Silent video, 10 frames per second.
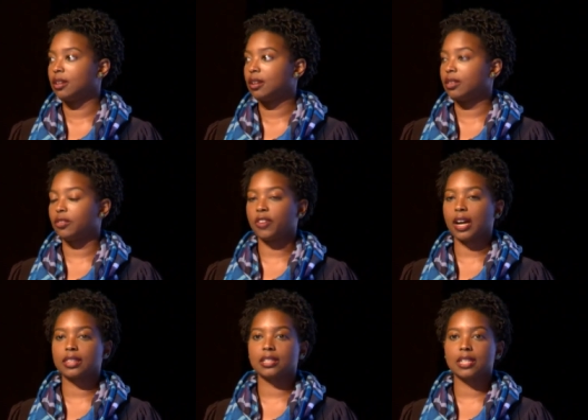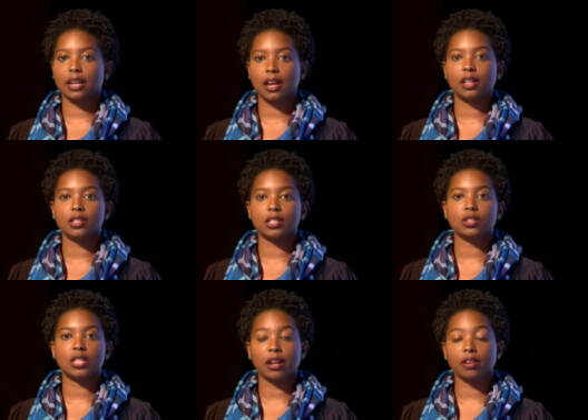The fact that technology is
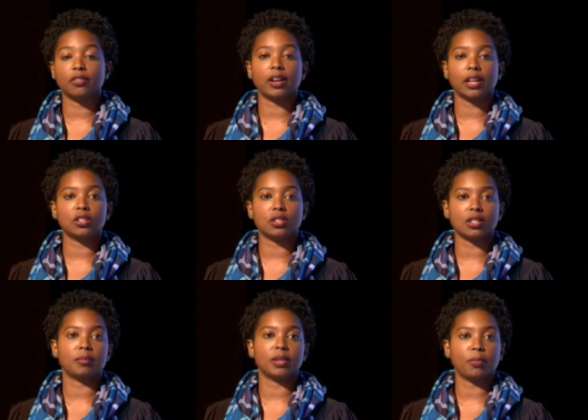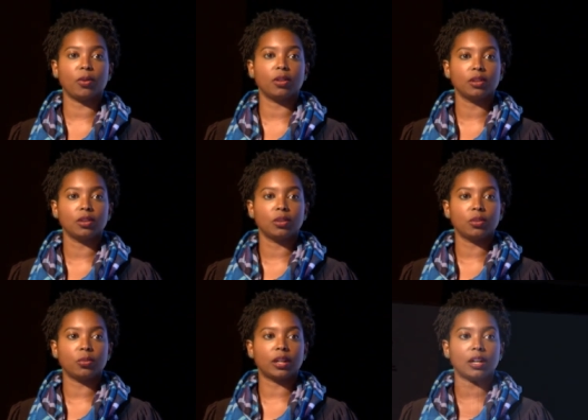terrifying to some people
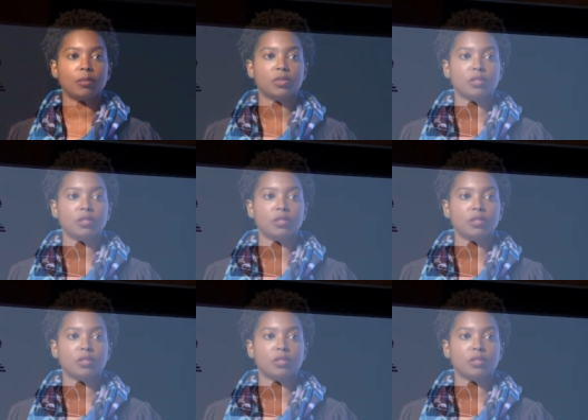when it comes to